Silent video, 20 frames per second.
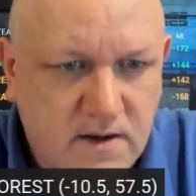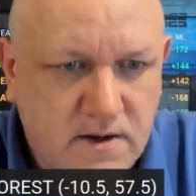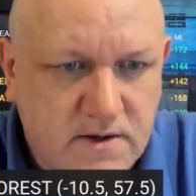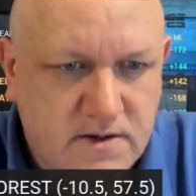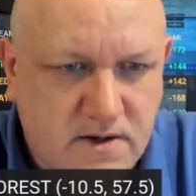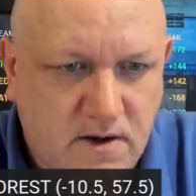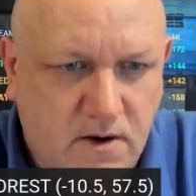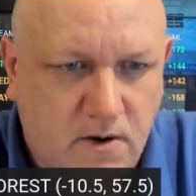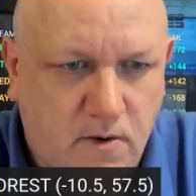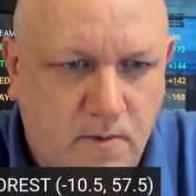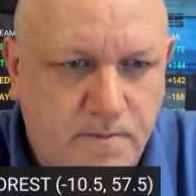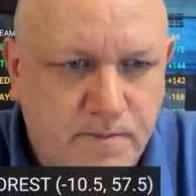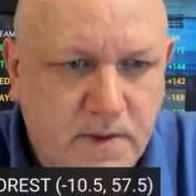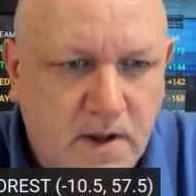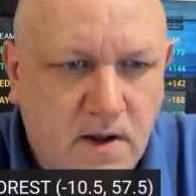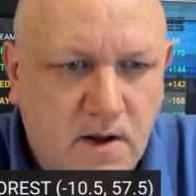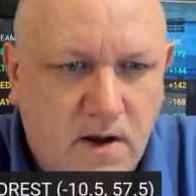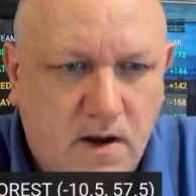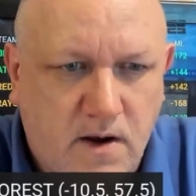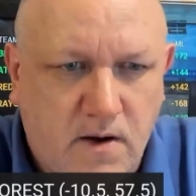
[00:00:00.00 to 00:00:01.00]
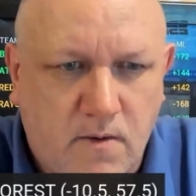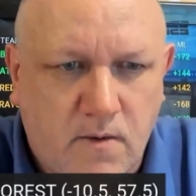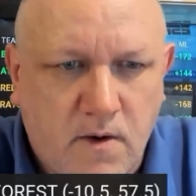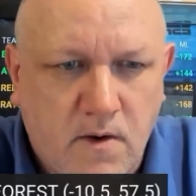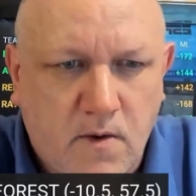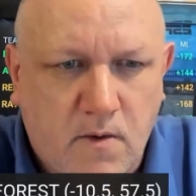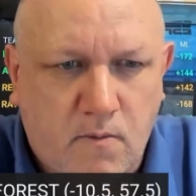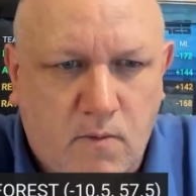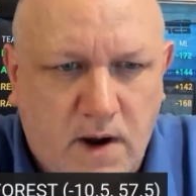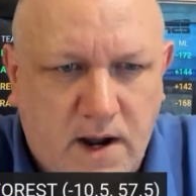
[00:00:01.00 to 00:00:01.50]
So
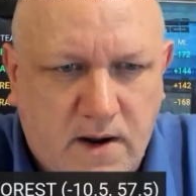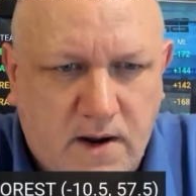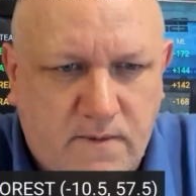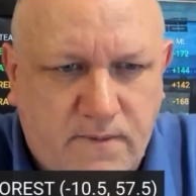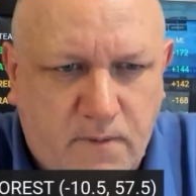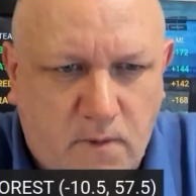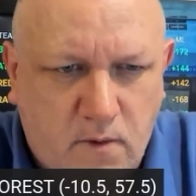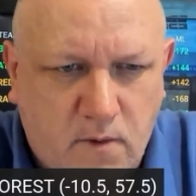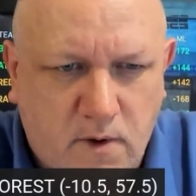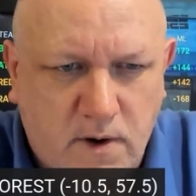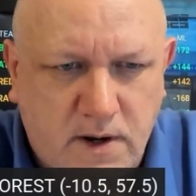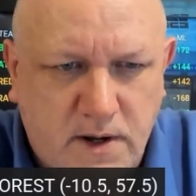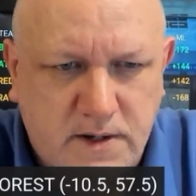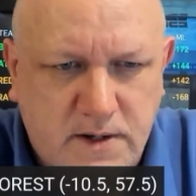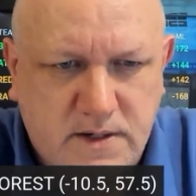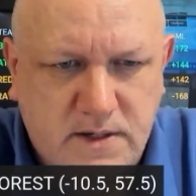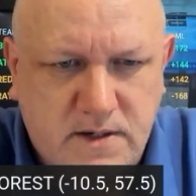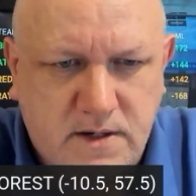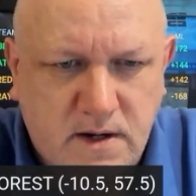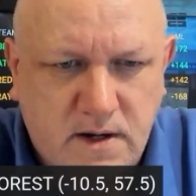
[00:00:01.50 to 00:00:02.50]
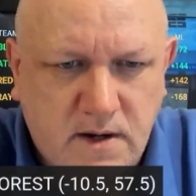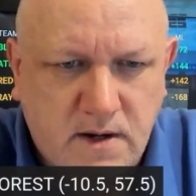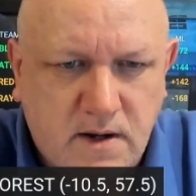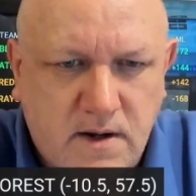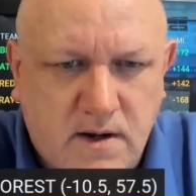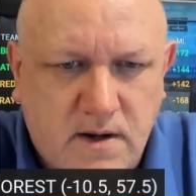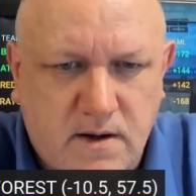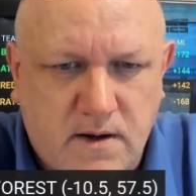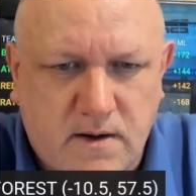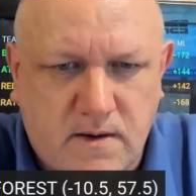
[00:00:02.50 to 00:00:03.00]
Wake Forest,
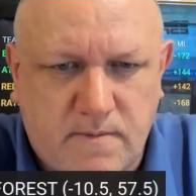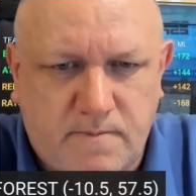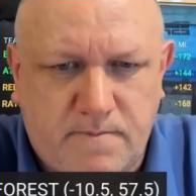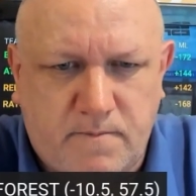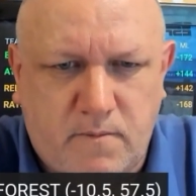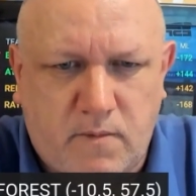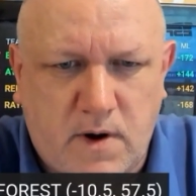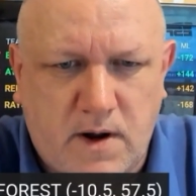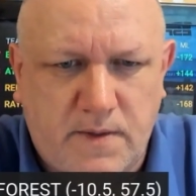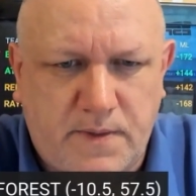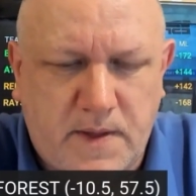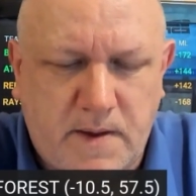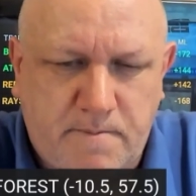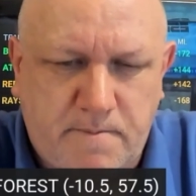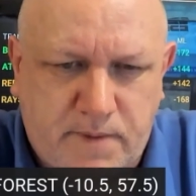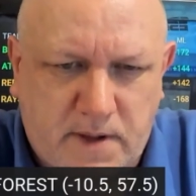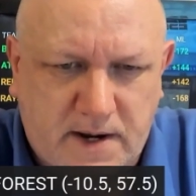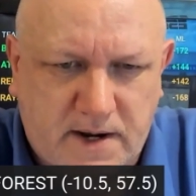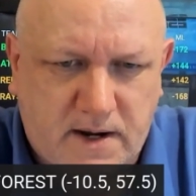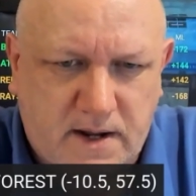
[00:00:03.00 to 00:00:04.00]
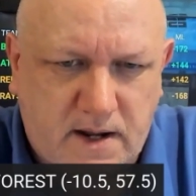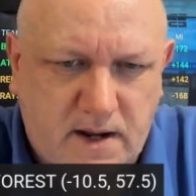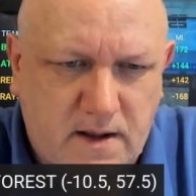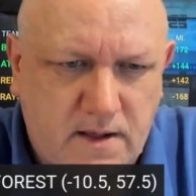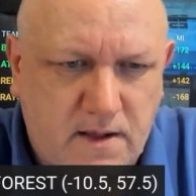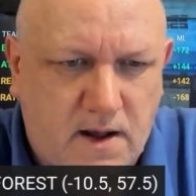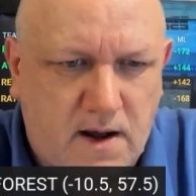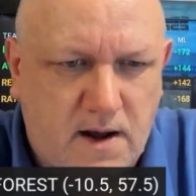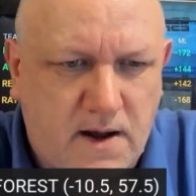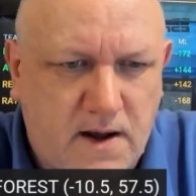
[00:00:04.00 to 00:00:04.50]
they played
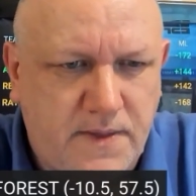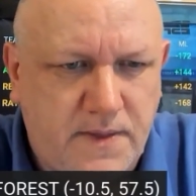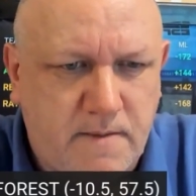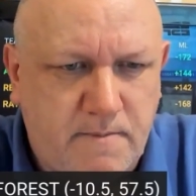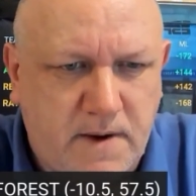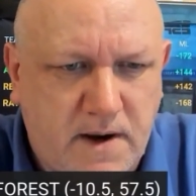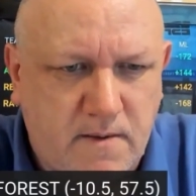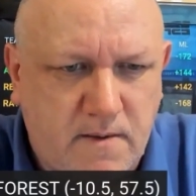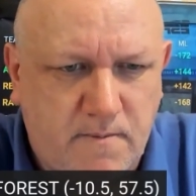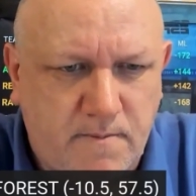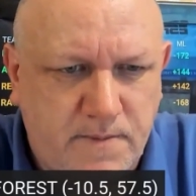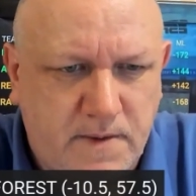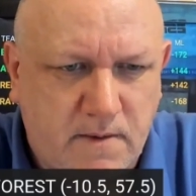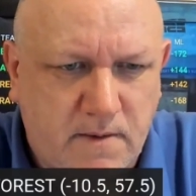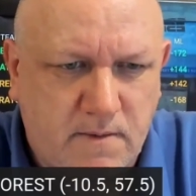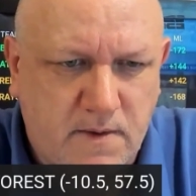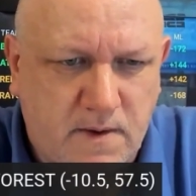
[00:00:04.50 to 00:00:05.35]
Elon. They beat them.